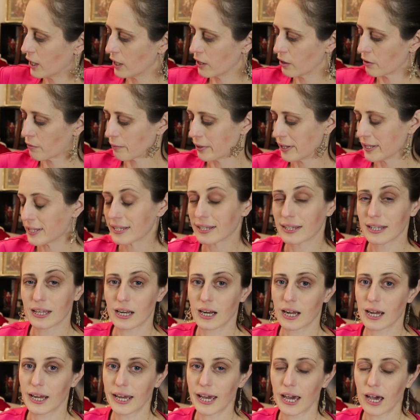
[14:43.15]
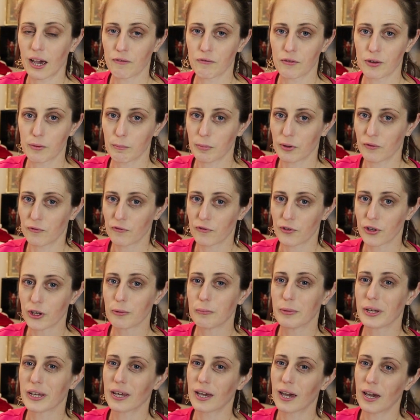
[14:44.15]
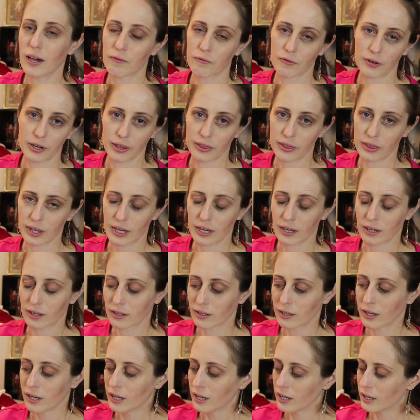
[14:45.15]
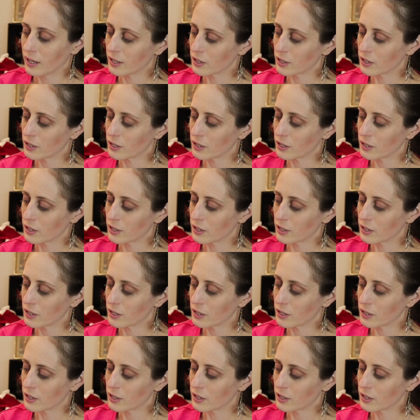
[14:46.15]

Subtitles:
and the reason that I haven't been filming everything